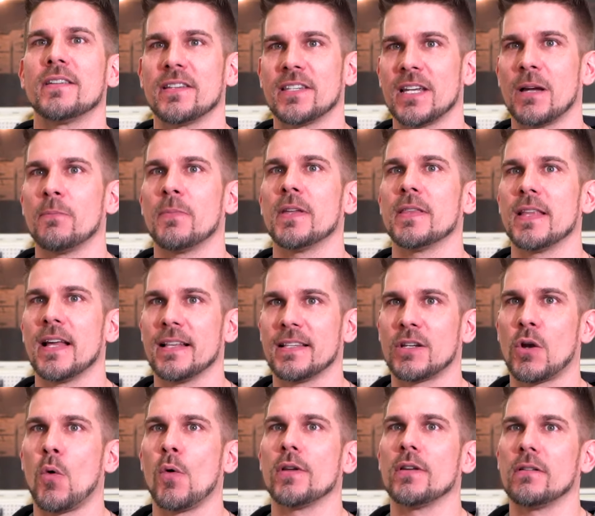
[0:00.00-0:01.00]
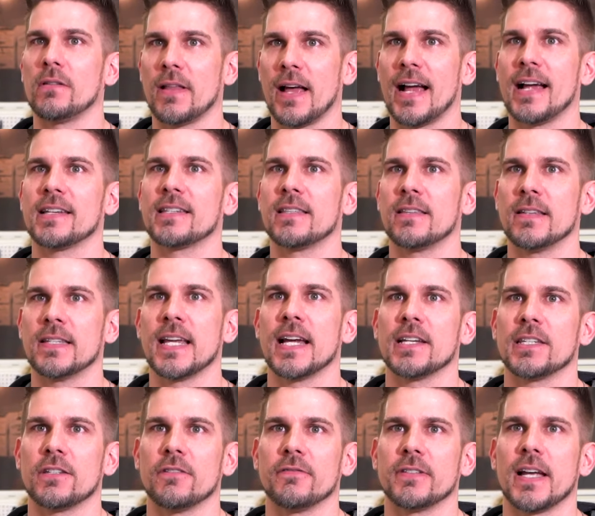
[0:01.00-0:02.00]
to something that's going to last the
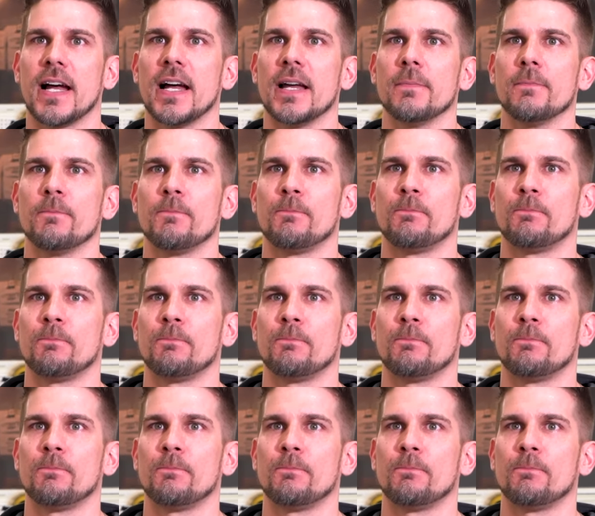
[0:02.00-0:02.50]
test of time.